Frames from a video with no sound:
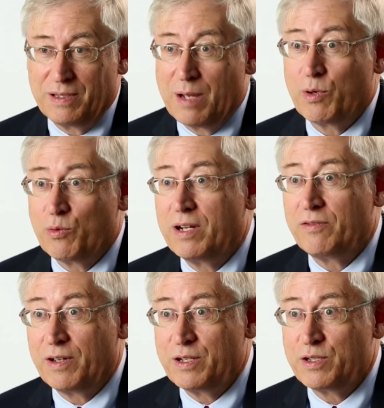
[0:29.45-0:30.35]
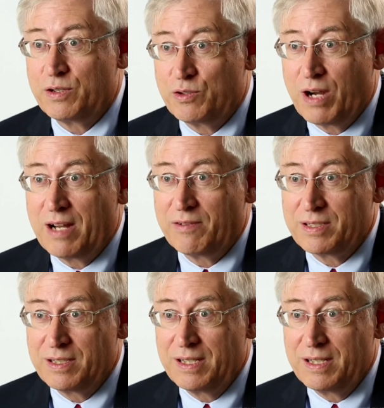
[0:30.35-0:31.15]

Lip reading: number one for uninsured drivers.